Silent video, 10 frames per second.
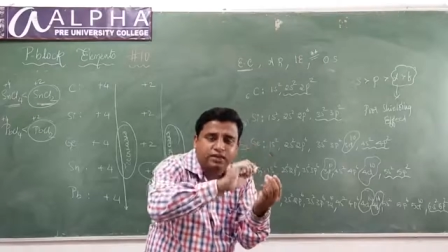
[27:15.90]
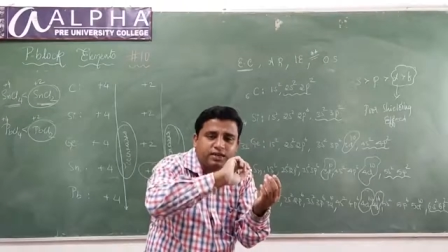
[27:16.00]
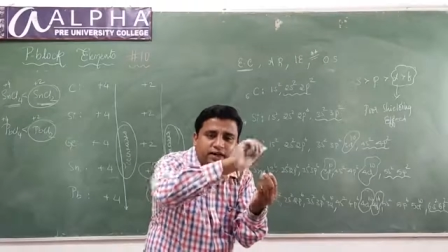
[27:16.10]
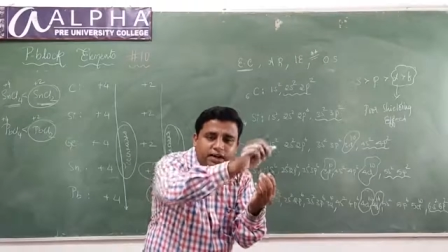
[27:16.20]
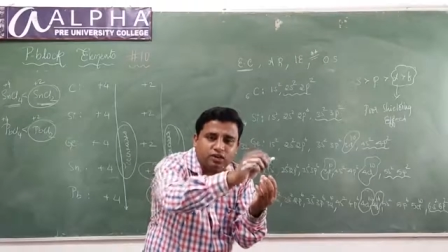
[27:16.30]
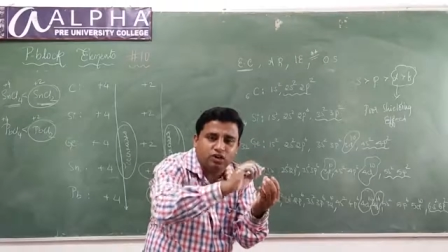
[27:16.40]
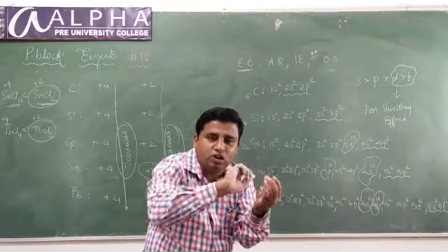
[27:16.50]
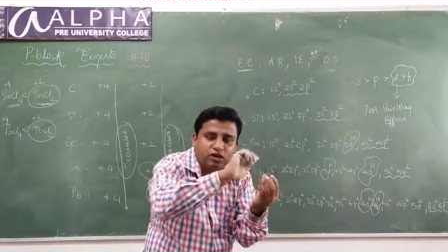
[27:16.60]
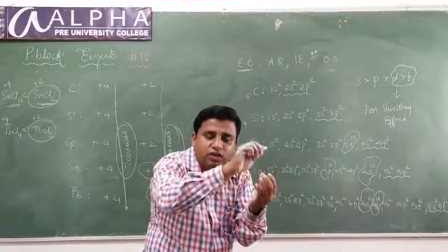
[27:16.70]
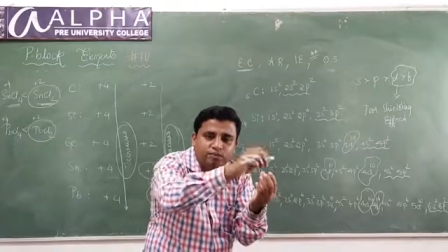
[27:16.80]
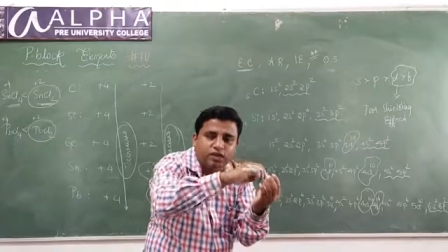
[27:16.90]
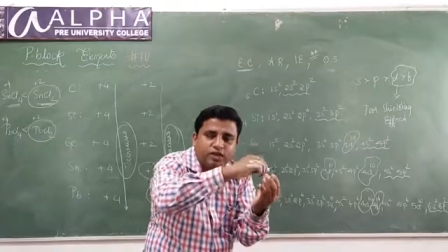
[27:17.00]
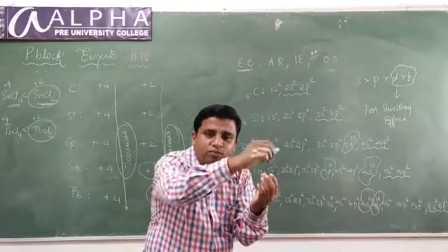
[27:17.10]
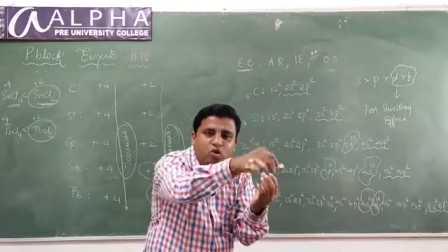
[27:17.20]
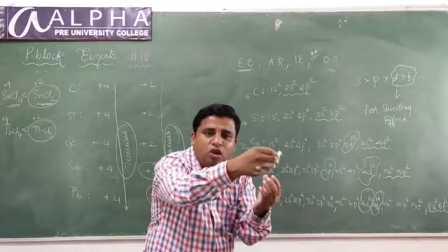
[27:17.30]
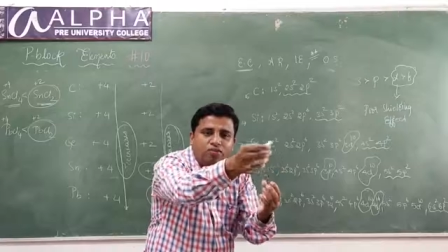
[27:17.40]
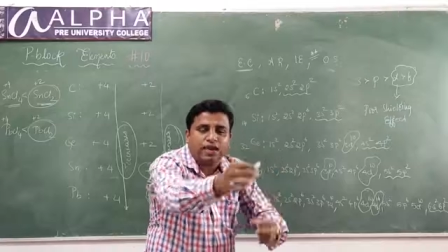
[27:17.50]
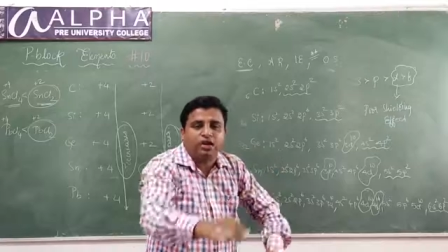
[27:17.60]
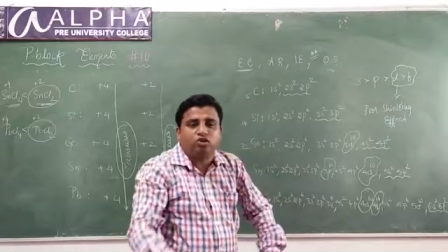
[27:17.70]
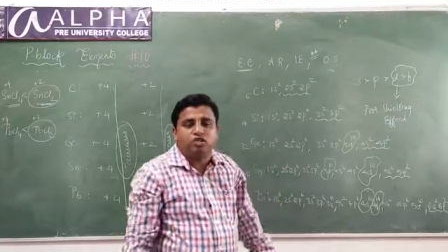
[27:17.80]
Correct or not? The removal of
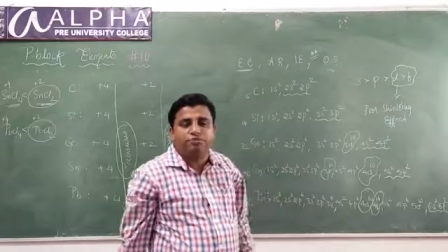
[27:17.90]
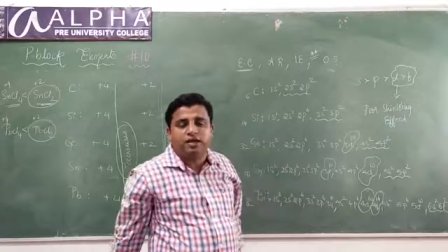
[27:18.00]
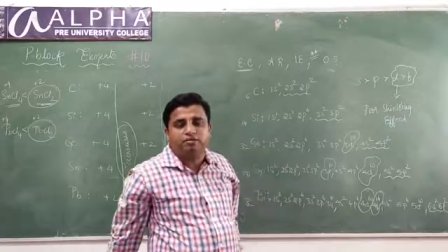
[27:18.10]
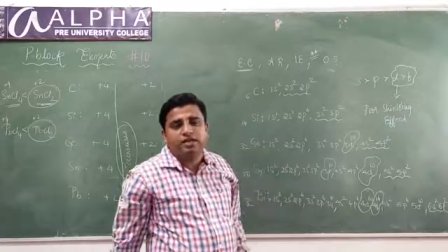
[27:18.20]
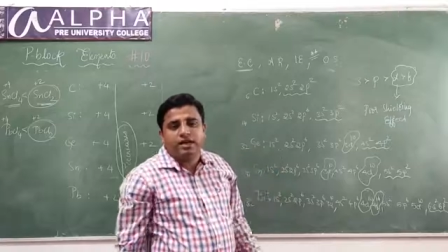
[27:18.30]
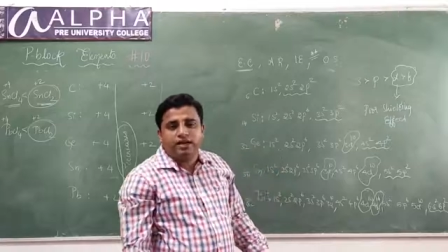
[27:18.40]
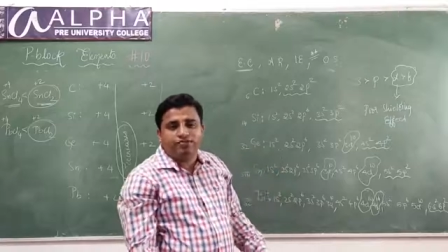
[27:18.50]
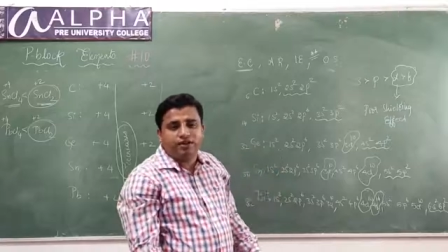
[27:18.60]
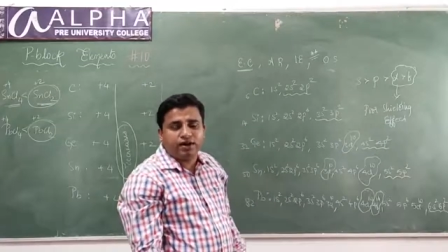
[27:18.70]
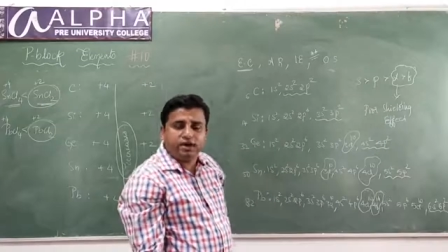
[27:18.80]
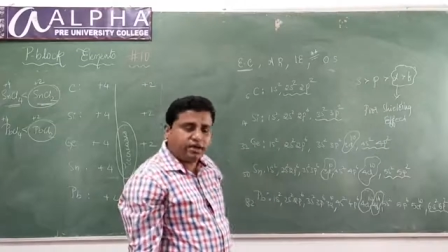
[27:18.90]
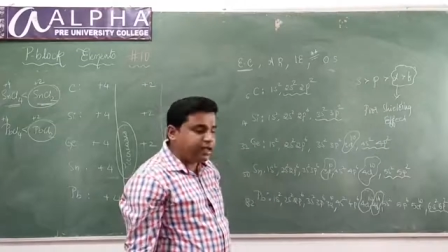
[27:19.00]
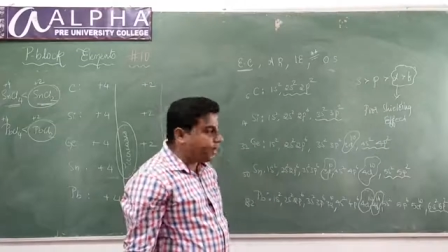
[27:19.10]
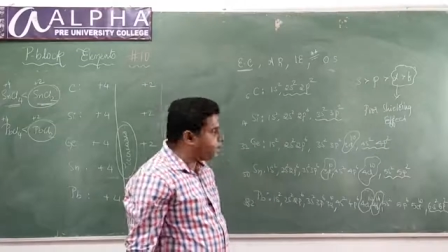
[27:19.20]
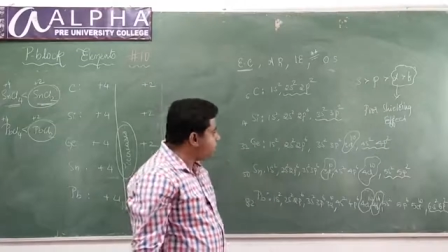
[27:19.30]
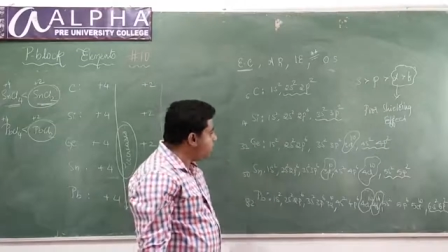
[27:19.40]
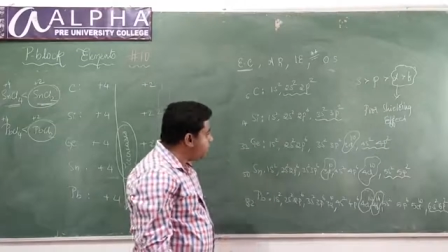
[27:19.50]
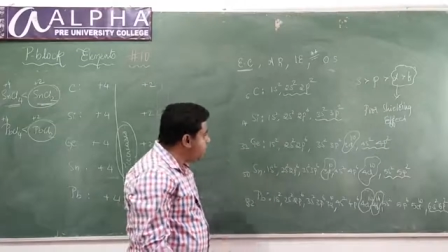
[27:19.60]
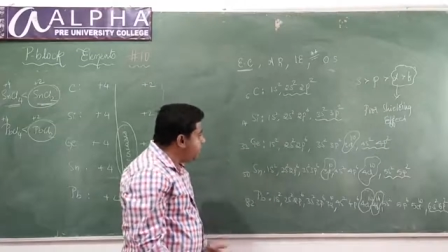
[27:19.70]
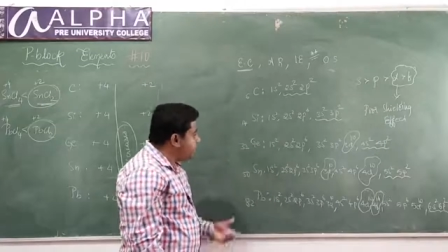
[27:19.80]
electrons becomes difficult. Correct.
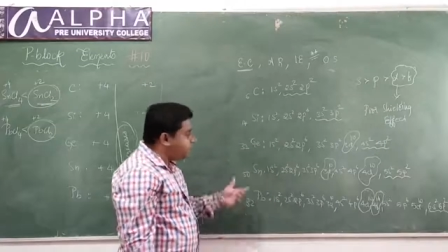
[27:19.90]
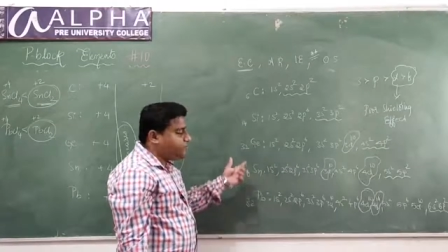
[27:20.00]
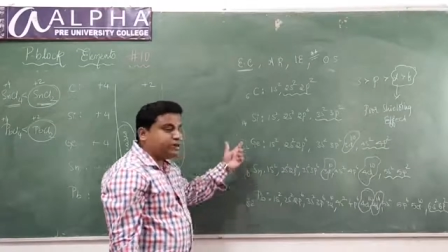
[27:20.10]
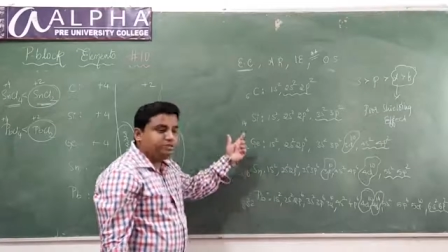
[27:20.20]
Okay, see, from